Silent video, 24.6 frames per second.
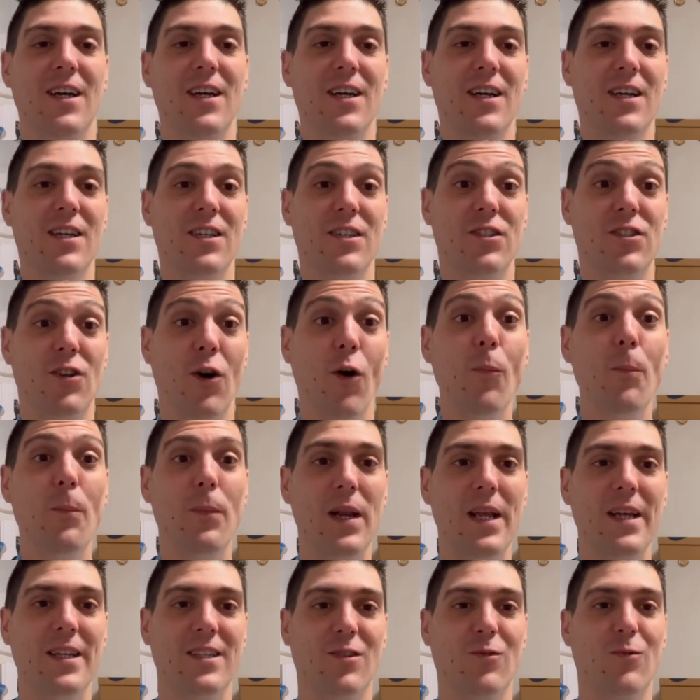So
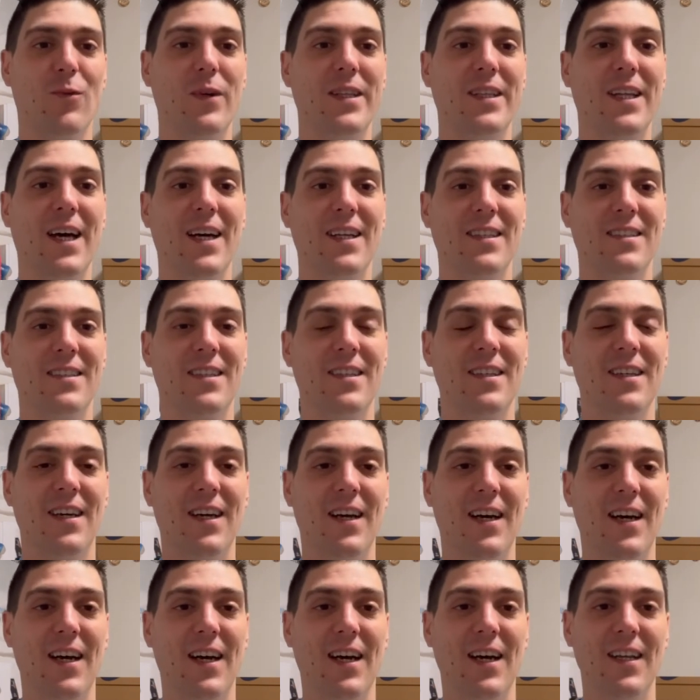pleased with that.
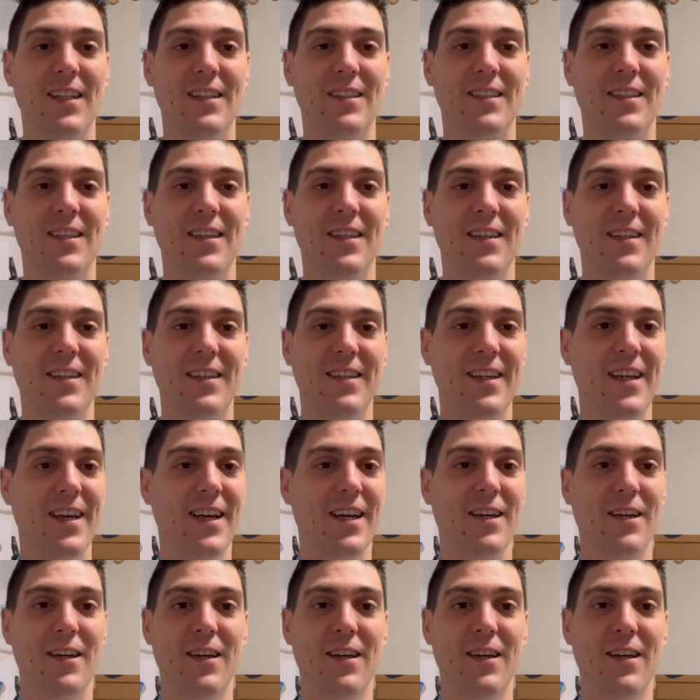And yeah,